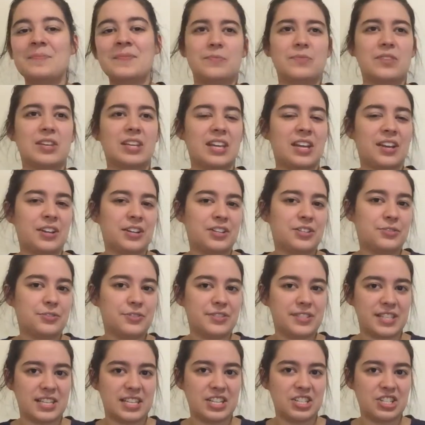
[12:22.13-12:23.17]
The
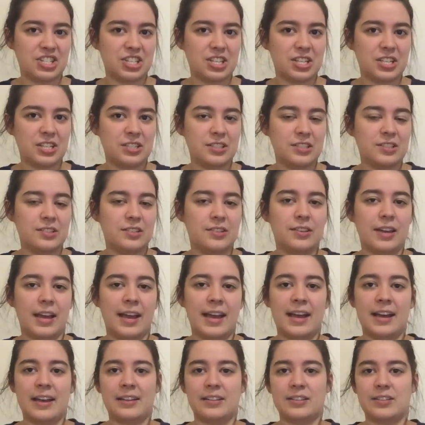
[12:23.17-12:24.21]
characterization
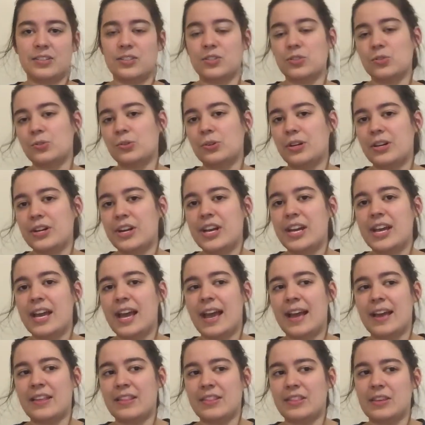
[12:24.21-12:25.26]
and the story
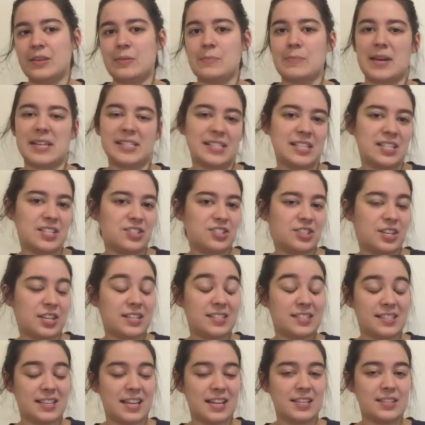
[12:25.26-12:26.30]
and the message that it
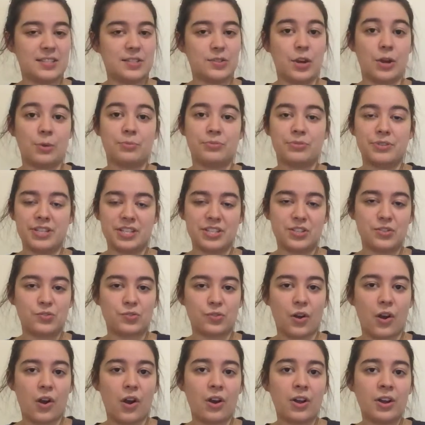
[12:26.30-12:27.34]
sends are pretty
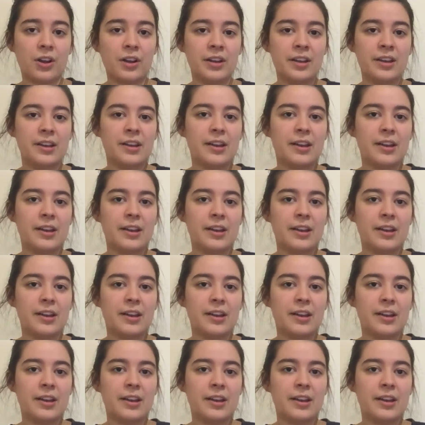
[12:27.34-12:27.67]
strong.